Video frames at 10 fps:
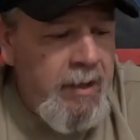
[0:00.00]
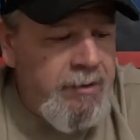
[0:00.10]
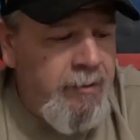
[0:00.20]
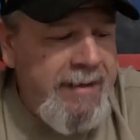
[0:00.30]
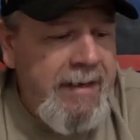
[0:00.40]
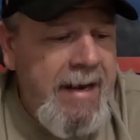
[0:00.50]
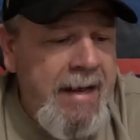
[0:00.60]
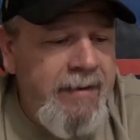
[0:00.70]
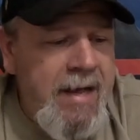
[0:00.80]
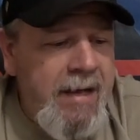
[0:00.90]
So I did
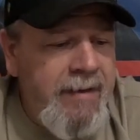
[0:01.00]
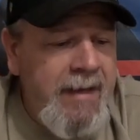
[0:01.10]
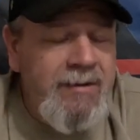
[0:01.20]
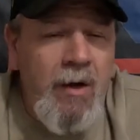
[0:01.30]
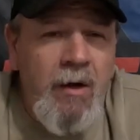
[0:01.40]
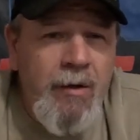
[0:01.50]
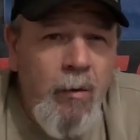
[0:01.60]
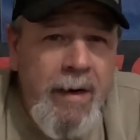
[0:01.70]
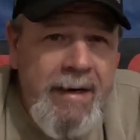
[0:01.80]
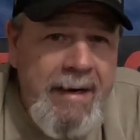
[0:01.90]
add that, and that's all
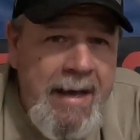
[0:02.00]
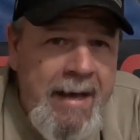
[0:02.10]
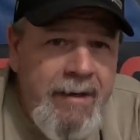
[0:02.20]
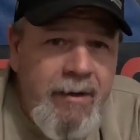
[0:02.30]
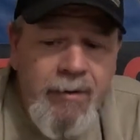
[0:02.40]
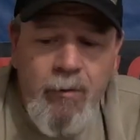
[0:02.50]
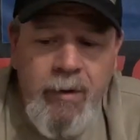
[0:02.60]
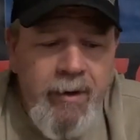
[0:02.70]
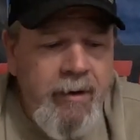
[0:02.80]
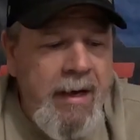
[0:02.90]
the weight I added on the
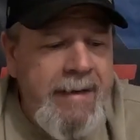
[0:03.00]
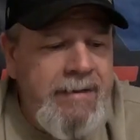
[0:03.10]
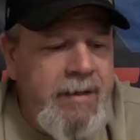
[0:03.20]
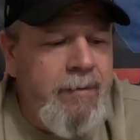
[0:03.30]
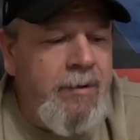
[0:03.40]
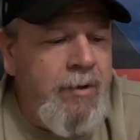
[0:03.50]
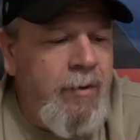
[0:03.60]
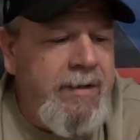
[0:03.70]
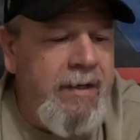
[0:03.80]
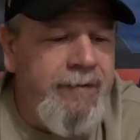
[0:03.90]
rear. I didn't
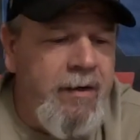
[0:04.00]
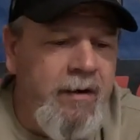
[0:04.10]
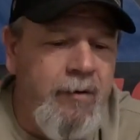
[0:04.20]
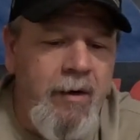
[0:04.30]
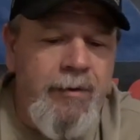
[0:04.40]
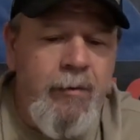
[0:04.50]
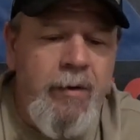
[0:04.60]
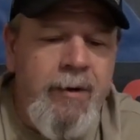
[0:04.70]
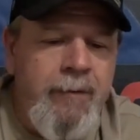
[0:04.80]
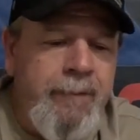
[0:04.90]
do a diff cover on the
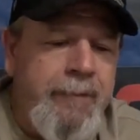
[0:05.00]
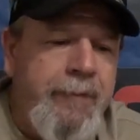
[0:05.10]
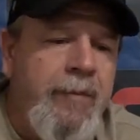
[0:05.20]
rear.